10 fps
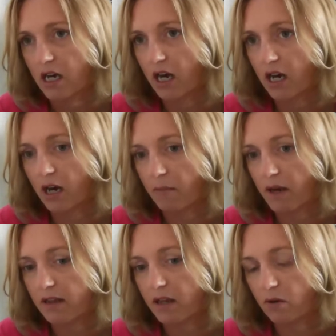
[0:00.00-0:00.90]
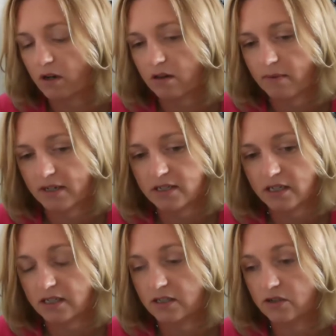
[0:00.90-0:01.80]
I think one of the best
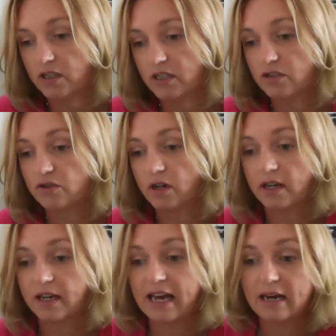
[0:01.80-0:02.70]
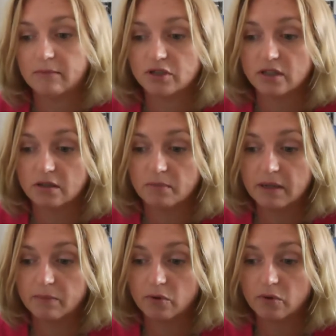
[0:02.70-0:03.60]
things is you need to try and capture the
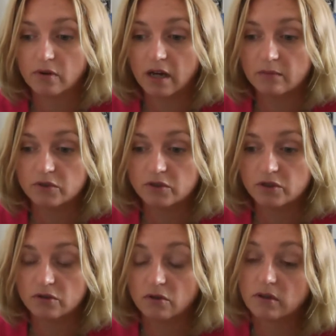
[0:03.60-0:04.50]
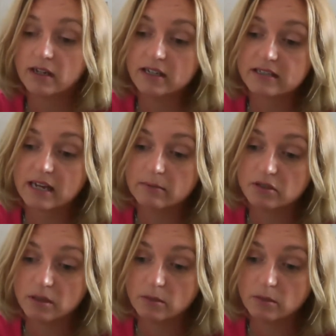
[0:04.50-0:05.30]
people who come to, or at least capture the